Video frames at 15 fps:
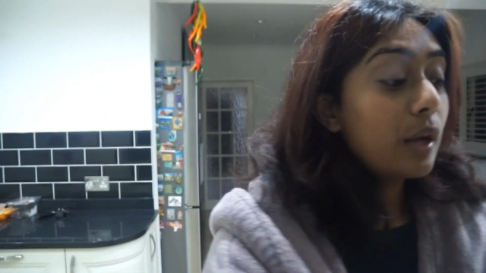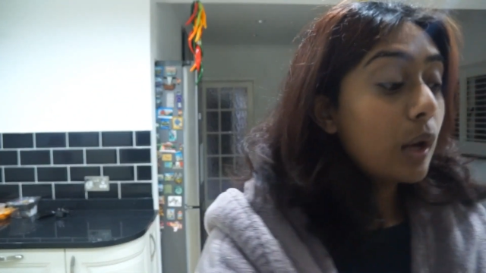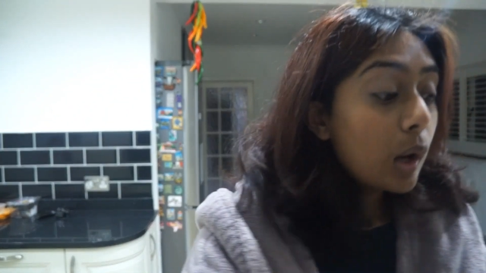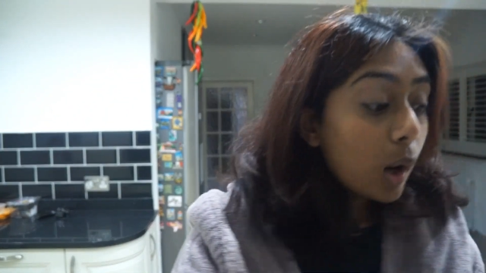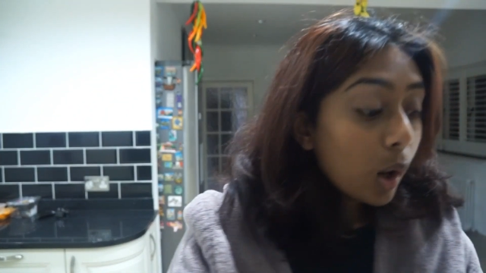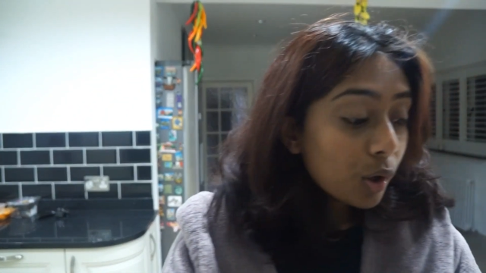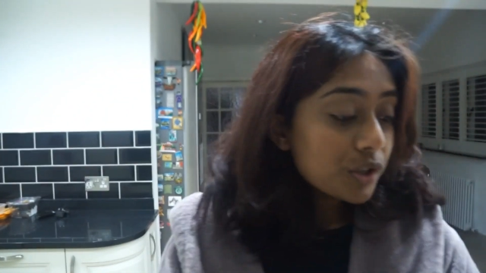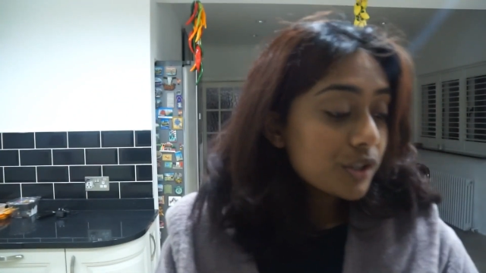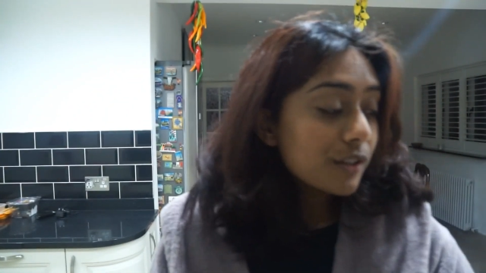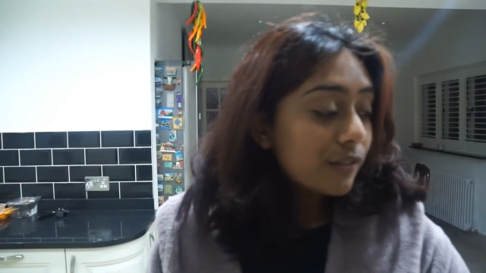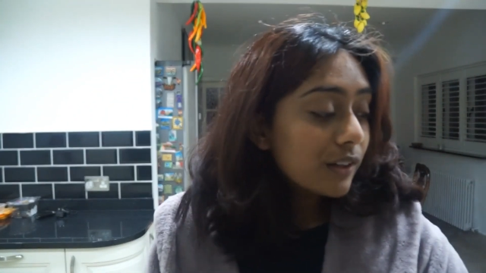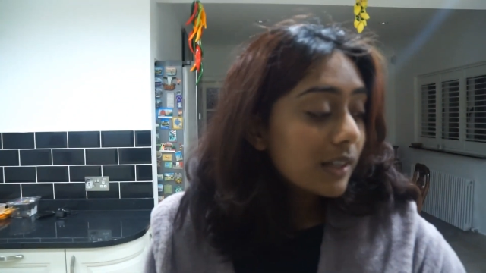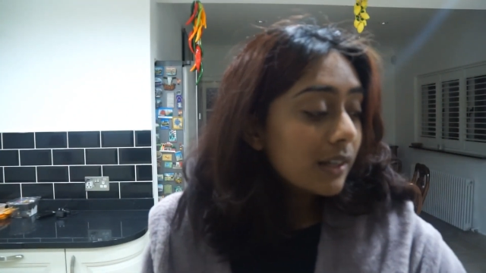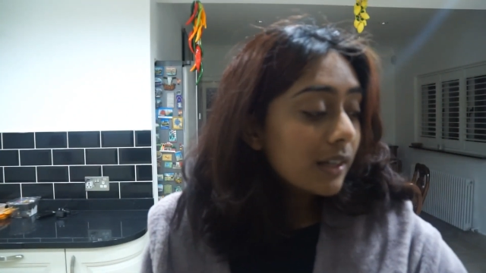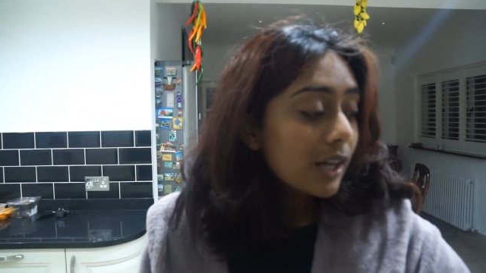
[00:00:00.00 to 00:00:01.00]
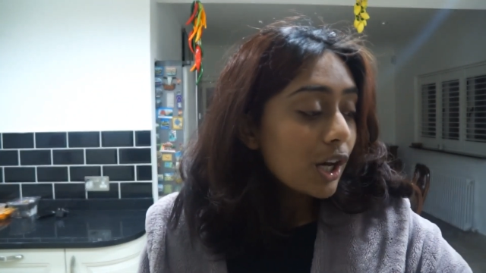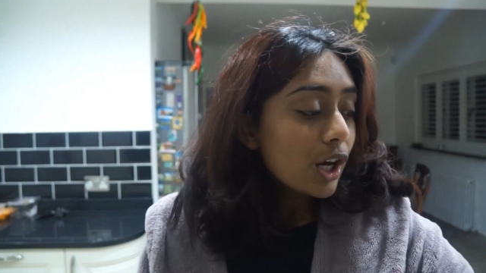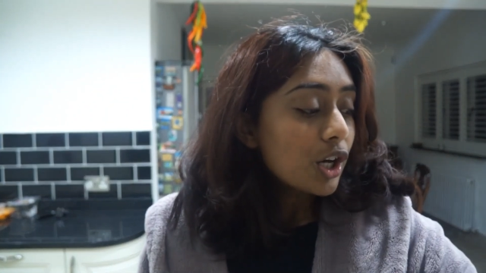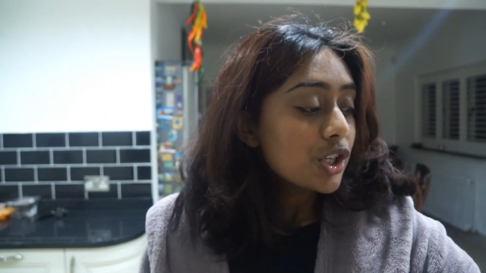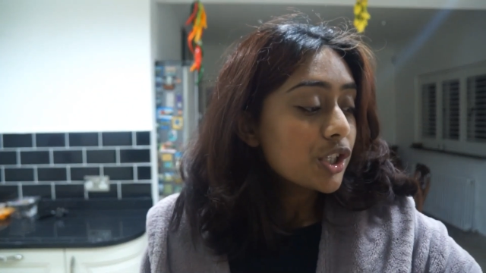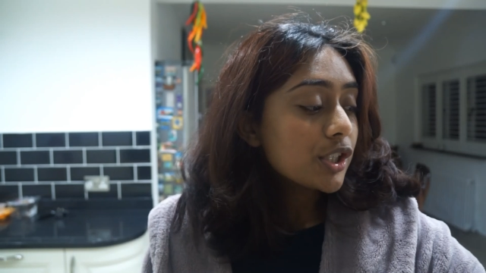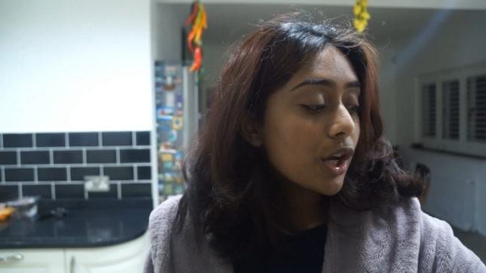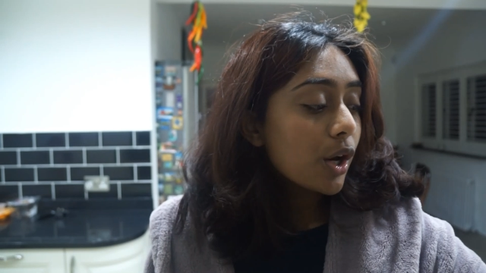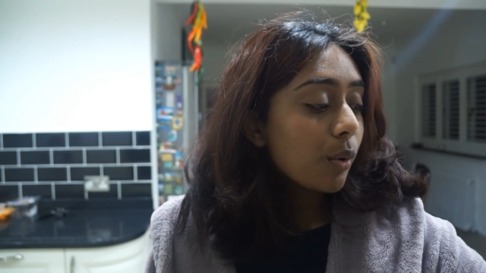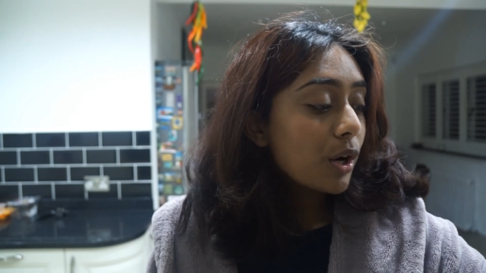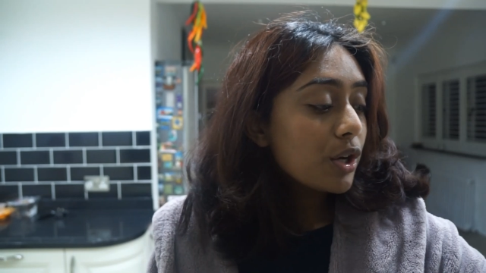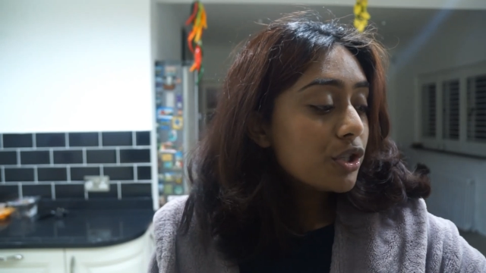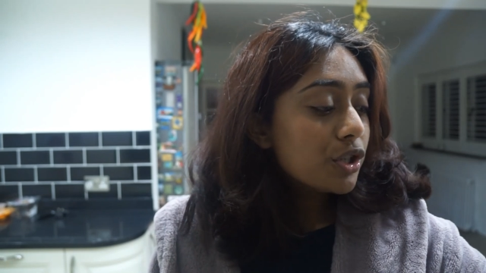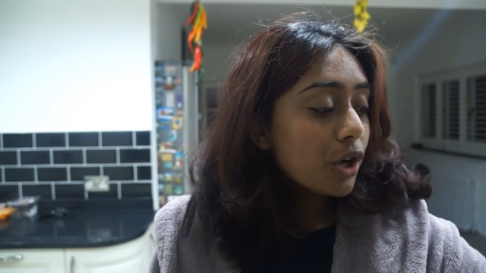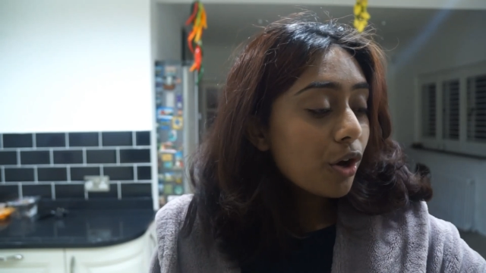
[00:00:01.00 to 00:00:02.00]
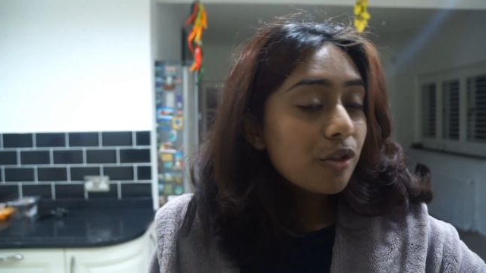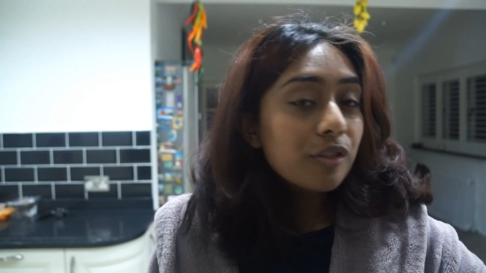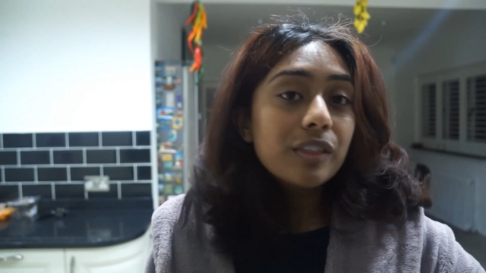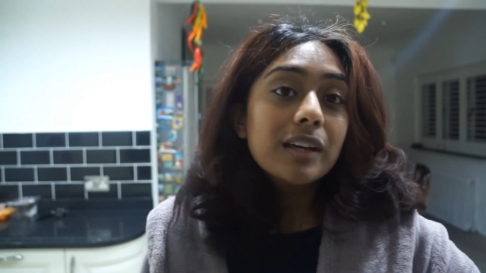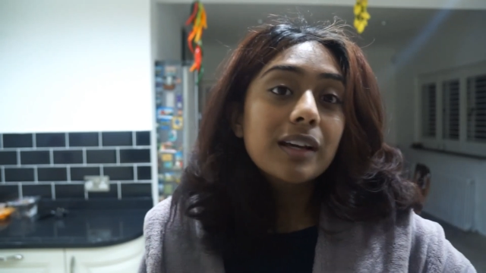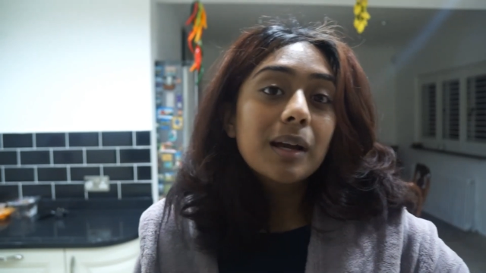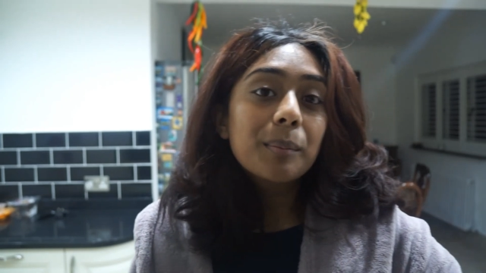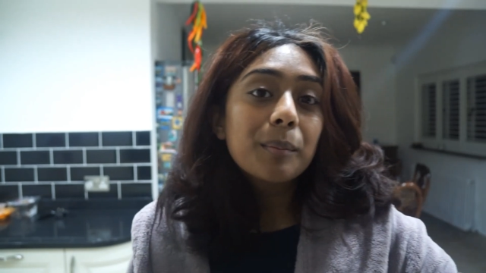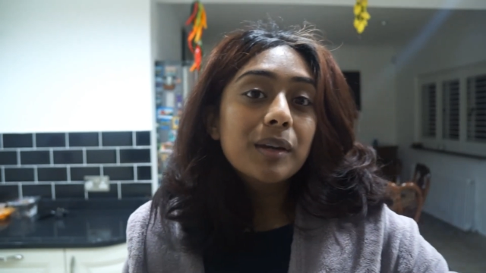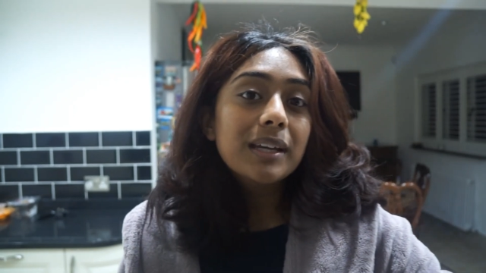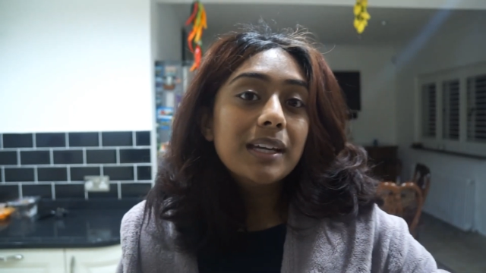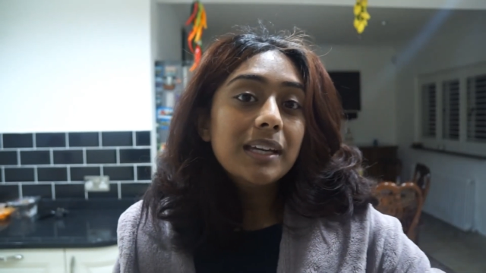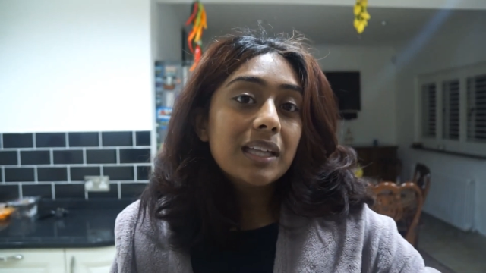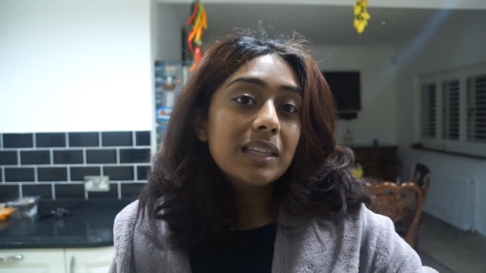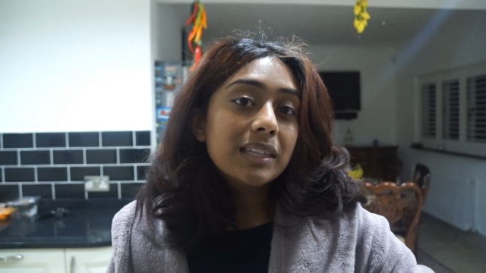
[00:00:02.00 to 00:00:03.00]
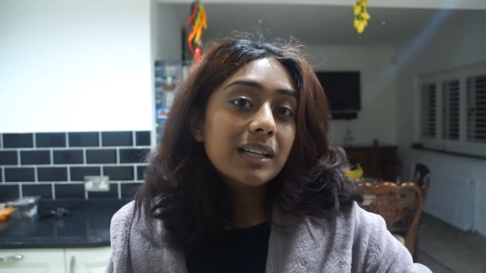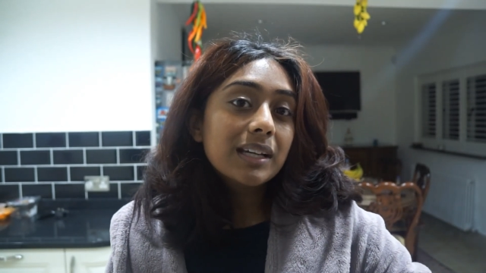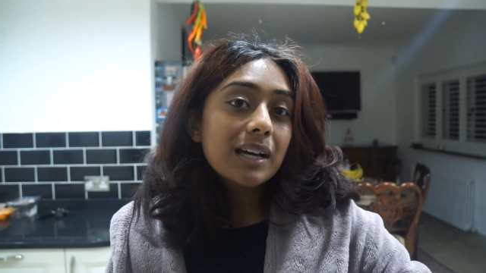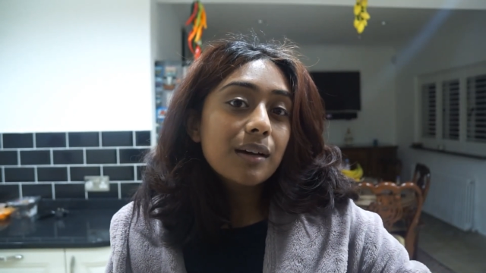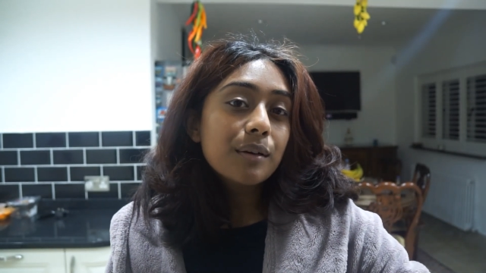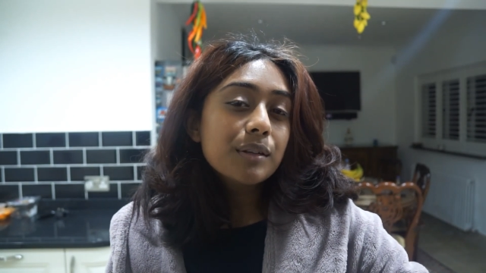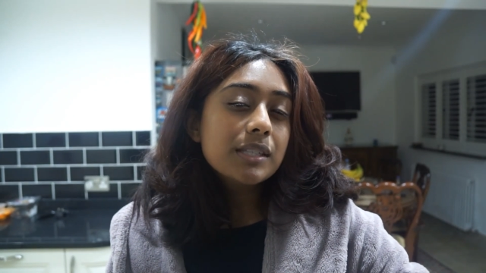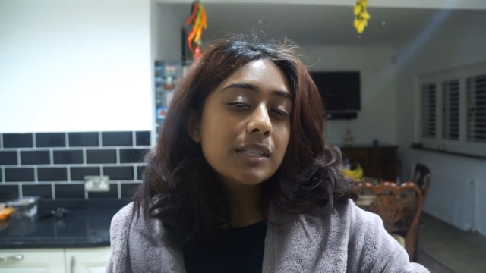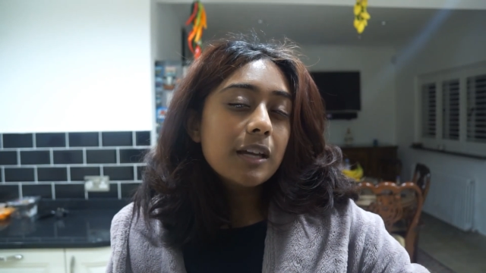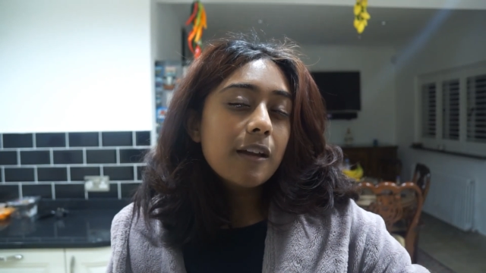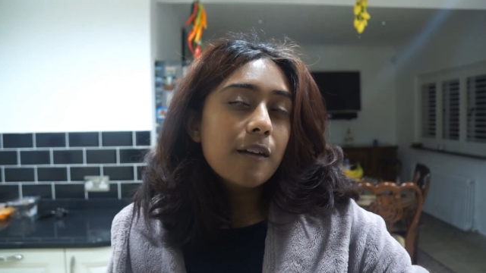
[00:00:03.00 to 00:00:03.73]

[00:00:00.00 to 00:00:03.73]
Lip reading: a lot of it, so I don't think I'm gonna eat anything else.